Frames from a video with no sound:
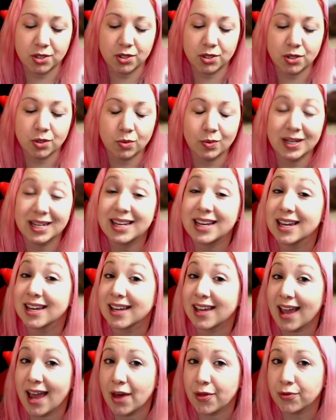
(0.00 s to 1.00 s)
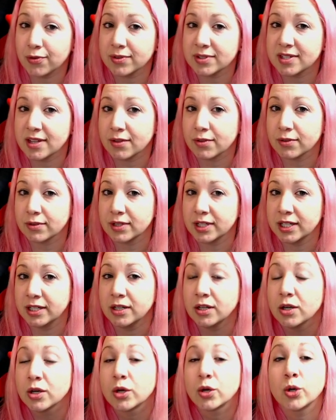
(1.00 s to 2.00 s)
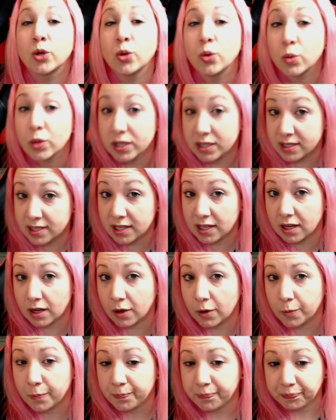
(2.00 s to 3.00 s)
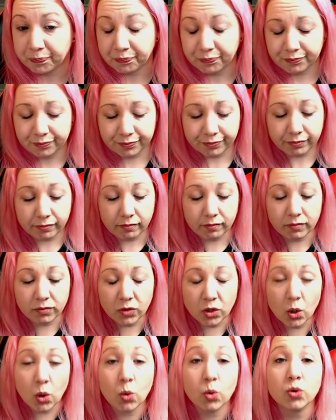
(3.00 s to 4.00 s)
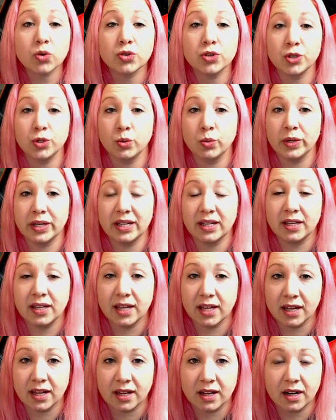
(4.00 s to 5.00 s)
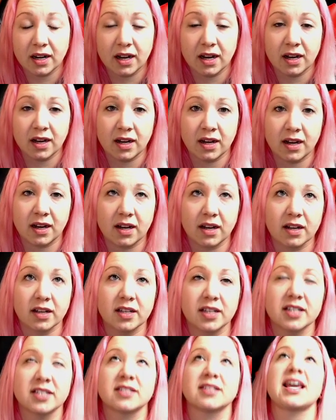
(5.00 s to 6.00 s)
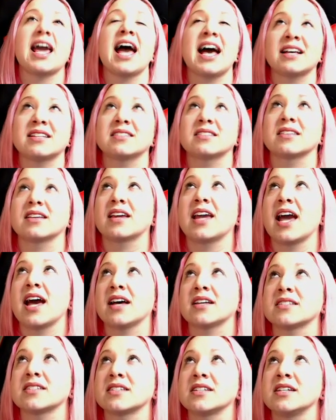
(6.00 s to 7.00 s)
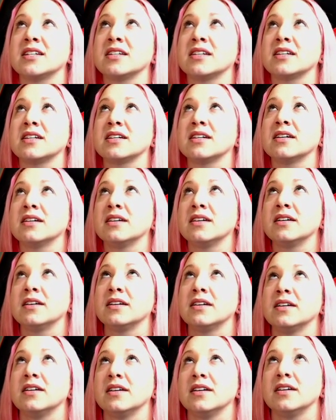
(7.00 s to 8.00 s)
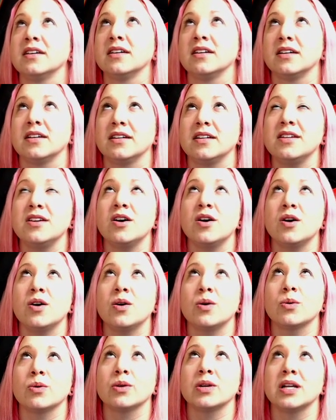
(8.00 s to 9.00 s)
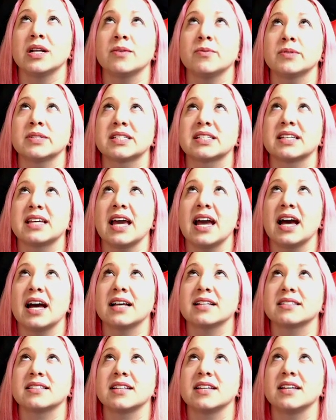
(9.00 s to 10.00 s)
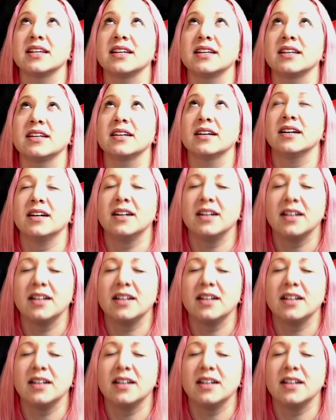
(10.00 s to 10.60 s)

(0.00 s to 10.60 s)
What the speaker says: do we get Catherine Sutherland, who was Zeo? Or do we get Cassie? No, her name was Cassie.